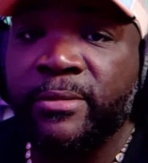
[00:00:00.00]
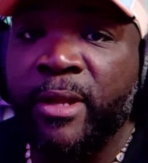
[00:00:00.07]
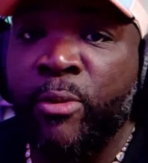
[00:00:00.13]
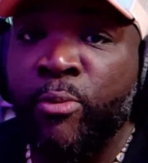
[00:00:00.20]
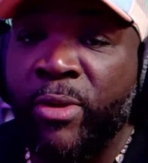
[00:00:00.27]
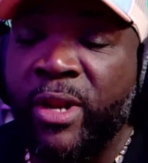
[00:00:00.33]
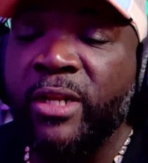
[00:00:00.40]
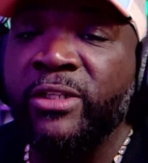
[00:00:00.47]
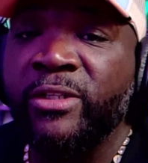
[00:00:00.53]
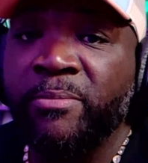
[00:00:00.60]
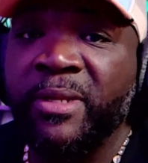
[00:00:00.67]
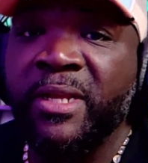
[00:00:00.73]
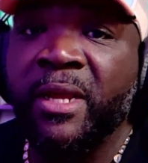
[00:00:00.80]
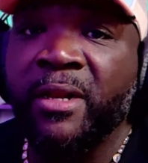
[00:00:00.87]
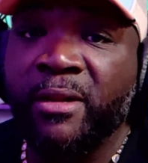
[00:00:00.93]
It really should
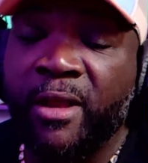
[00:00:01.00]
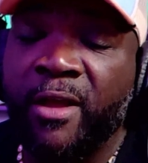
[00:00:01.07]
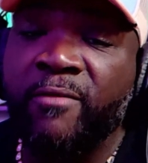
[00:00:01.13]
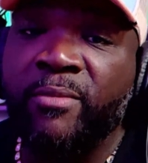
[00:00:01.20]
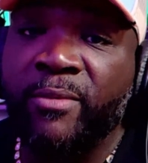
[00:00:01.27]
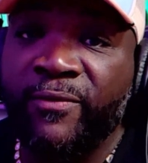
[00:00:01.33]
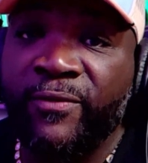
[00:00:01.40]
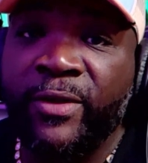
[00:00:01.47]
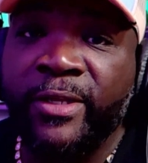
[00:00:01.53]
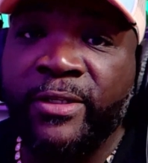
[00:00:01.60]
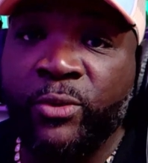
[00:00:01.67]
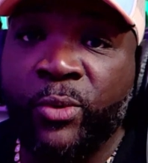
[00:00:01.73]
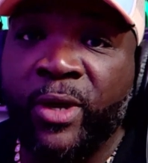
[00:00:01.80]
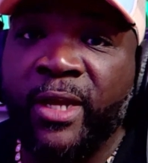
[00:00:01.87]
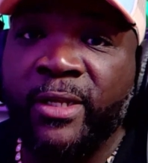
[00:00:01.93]
be uncomfortable for us
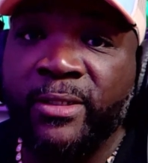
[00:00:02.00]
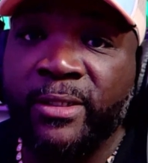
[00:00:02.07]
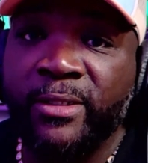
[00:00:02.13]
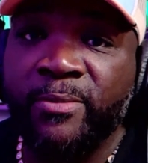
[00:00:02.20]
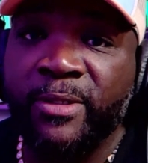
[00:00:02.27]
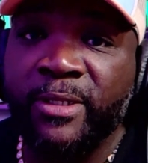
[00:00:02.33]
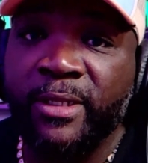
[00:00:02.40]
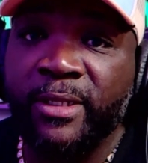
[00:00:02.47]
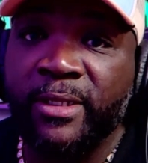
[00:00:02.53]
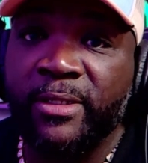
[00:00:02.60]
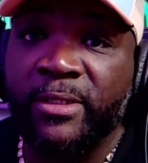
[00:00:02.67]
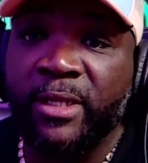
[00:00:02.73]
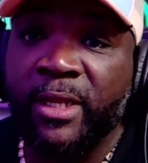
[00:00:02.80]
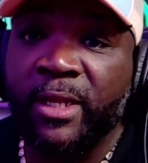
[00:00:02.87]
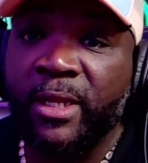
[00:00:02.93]
to watch this
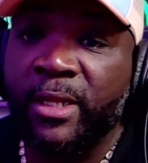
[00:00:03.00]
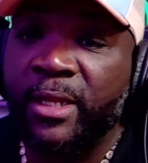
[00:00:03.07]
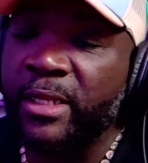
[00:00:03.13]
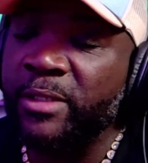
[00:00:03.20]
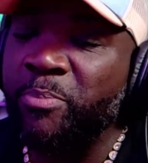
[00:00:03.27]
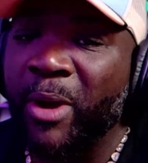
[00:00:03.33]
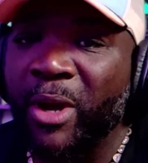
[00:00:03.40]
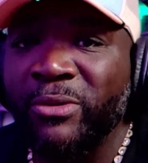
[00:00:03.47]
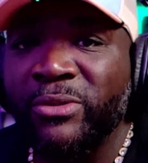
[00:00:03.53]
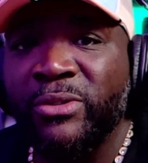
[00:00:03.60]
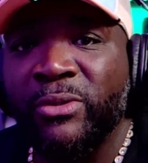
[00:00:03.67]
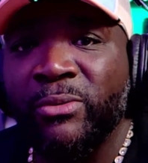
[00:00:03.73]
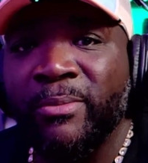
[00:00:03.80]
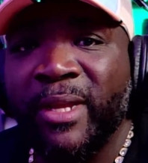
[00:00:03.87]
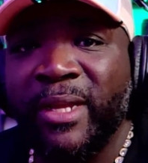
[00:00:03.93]
because it's
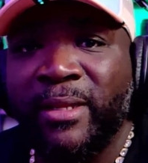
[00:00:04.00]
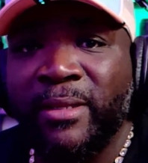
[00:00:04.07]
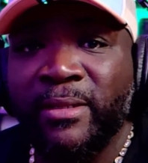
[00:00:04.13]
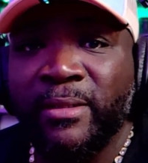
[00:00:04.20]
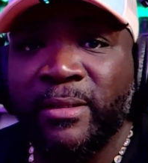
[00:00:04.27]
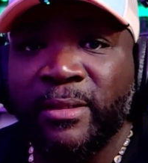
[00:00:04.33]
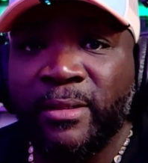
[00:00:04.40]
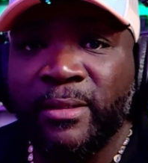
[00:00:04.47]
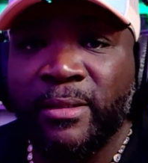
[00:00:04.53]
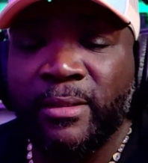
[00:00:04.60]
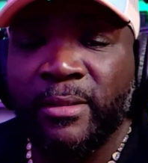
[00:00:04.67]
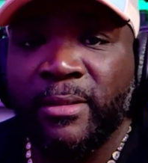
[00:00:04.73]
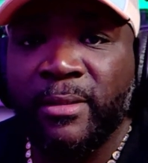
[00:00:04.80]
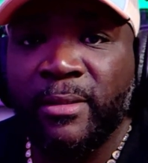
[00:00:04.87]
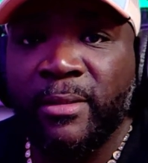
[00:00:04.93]
personal, man.
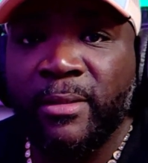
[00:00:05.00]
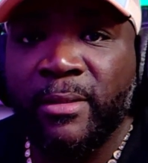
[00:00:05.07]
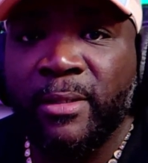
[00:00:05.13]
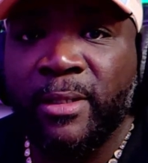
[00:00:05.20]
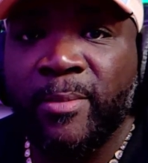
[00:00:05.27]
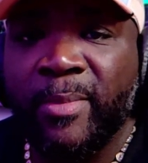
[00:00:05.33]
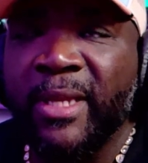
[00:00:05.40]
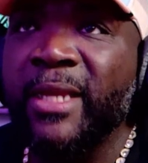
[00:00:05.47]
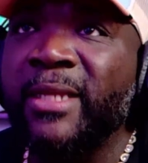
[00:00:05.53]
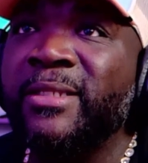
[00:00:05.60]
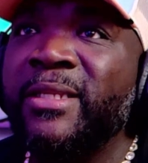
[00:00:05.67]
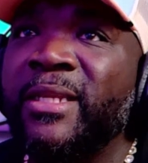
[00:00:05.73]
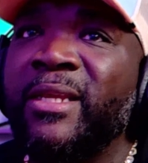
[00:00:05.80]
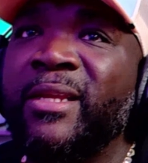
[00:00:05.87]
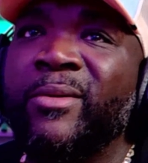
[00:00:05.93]
Because,
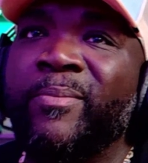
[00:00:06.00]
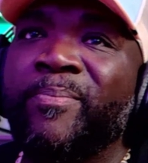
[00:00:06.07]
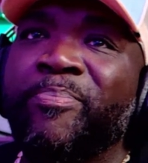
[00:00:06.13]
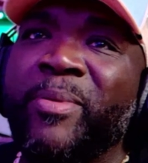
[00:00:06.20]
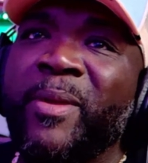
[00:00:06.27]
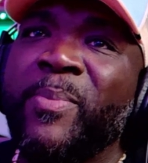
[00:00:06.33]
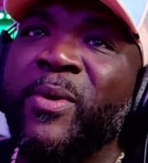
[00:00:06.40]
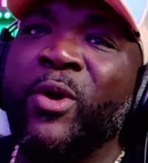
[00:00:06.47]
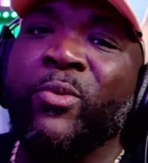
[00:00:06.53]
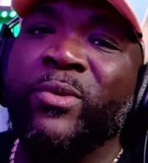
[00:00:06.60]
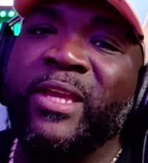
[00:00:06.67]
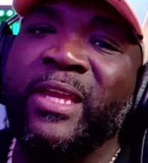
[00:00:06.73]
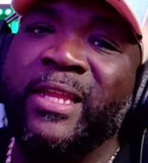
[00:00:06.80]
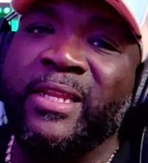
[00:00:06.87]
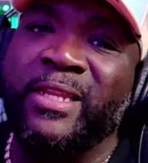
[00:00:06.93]
see, people going
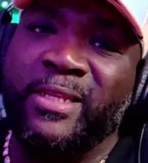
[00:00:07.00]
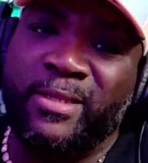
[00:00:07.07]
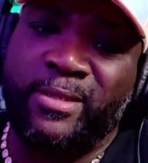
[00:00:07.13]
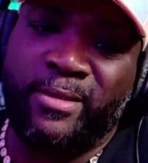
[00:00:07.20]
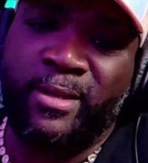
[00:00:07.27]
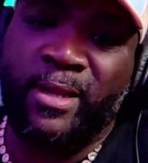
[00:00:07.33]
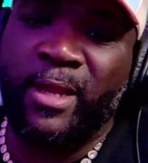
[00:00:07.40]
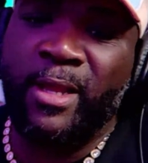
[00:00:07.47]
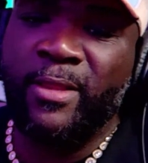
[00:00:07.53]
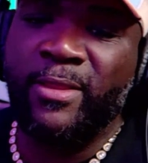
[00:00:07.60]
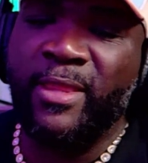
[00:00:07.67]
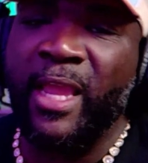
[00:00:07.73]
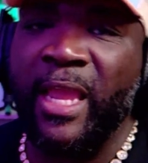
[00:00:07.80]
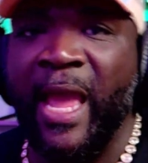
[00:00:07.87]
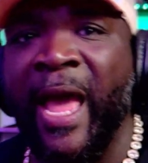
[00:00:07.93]
to get
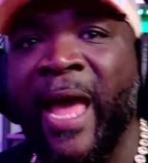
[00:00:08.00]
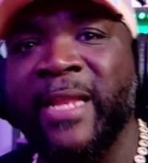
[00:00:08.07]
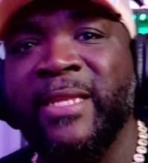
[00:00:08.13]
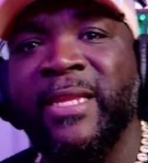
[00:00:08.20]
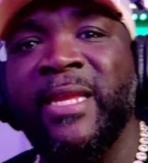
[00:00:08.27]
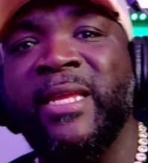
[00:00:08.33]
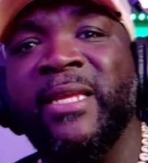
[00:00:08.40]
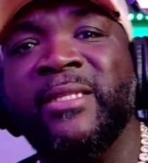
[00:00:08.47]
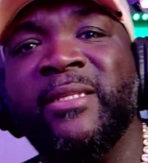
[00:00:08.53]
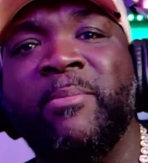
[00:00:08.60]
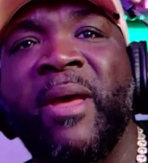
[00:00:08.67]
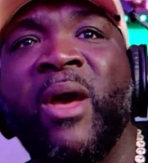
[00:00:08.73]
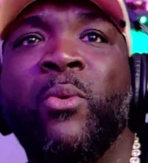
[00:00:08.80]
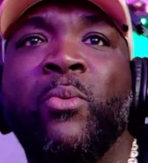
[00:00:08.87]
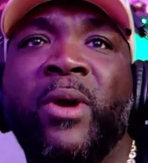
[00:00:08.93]
their ideas
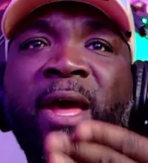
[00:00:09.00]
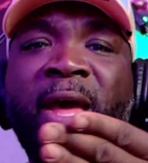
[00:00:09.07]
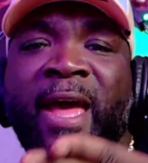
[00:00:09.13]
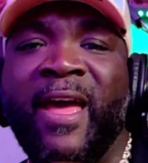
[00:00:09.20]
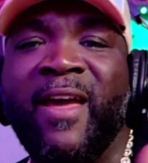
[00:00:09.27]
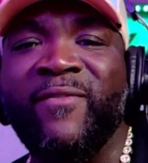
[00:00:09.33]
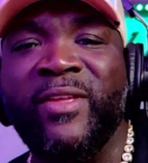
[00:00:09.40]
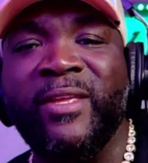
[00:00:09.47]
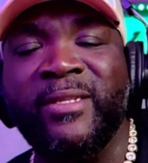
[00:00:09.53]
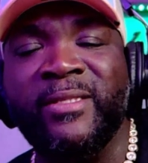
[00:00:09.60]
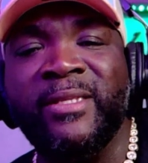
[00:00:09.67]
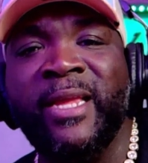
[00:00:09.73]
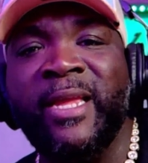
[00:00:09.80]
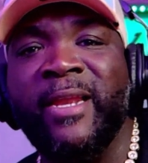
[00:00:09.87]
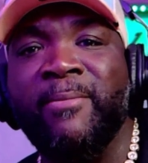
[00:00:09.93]
about what Ivy is
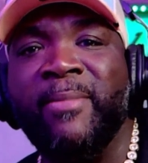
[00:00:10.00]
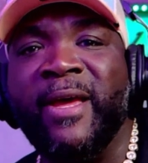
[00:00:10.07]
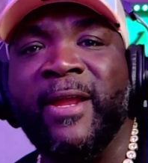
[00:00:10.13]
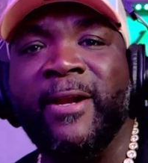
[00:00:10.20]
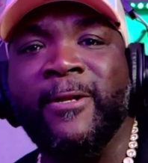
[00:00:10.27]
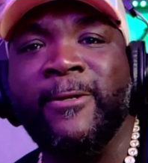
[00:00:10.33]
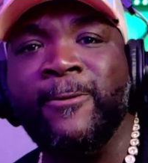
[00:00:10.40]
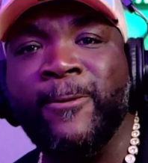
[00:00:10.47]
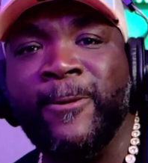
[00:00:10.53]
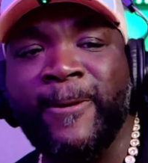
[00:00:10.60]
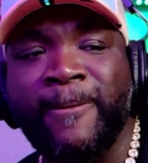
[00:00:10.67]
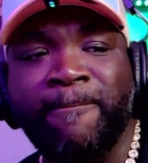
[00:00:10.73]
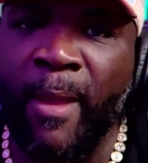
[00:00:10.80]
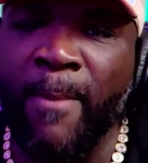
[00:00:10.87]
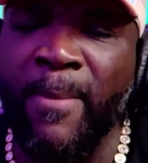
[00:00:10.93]
saying about her daughter.
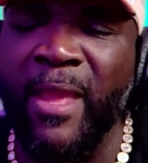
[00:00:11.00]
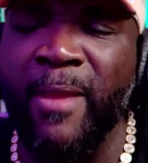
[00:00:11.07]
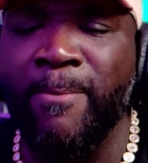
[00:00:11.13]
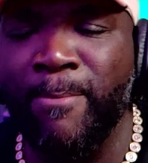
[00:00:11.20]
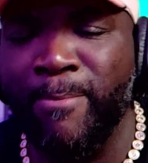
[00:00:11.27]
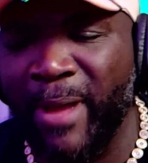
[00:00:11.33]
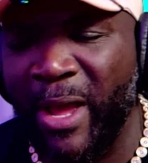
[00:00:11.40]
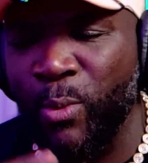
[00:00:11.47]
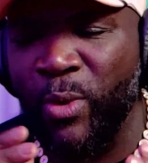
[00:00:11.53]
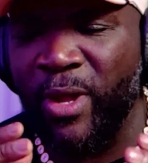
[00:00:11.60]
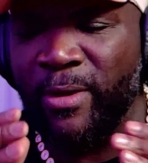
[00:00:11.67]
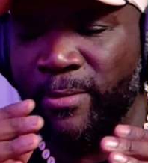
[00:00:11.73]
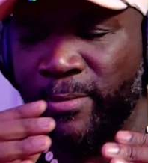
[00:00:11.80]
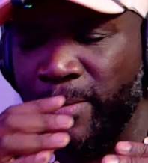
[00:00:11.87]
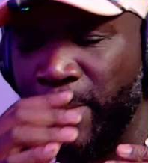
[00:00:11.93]
I mean, about
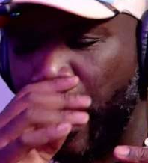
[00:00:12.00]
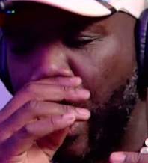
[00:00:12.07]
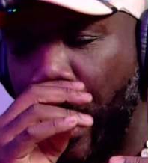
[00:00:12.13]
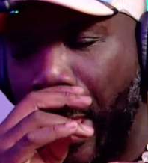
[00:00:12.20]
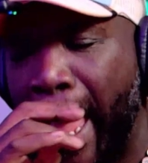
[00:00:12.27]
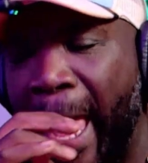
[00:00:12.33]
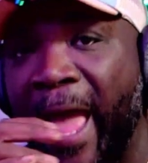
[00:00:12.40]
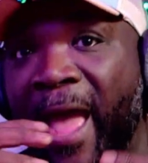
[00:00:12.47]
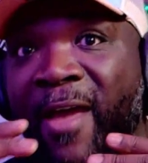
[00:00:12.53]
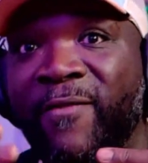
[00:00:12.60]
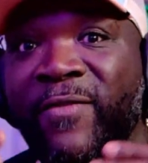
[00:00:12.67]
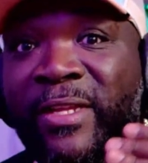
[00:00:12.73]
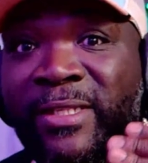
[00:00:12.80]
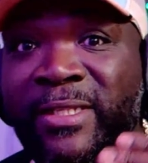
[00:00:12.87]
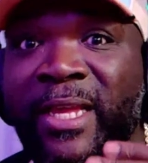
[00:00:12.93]
what
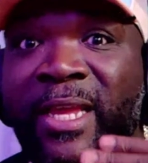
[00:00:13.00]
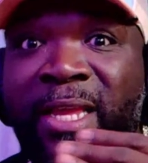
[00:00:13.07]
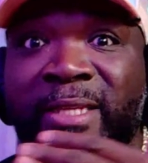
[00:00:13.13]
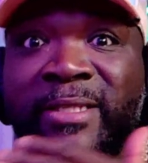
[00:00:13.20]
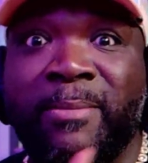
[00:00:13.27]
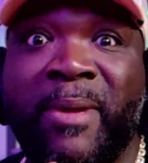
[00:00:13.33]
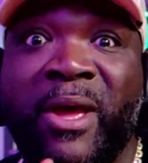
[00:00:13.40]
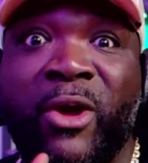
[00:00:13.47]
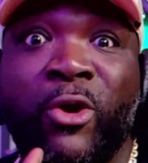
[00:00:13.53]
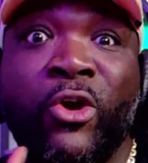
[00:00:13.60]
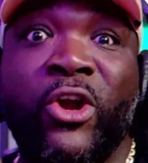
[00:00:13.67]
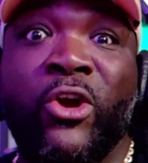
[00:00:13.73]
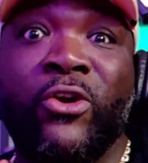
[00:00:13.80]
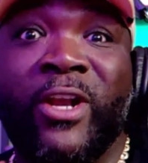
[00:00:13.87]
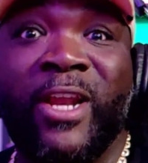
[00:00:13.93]
Ivy says about
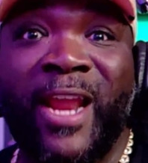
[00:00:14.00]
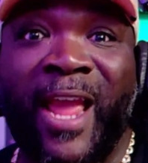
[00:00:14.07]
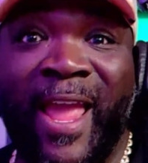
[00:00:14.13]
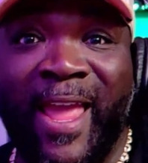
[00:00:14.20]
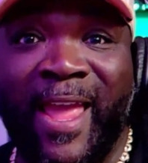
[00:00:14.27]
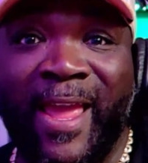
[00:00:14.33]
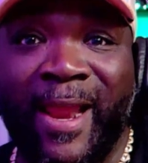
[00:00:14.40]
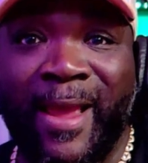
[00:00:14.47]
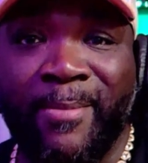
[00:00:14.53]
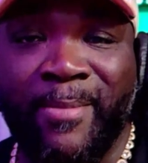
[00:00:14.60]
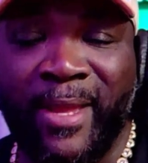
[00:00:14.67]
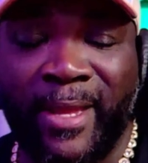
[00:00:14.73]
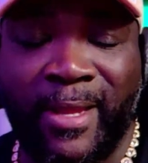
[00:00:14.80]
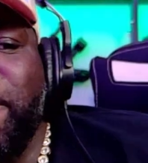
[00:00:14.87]
her dad, I mean.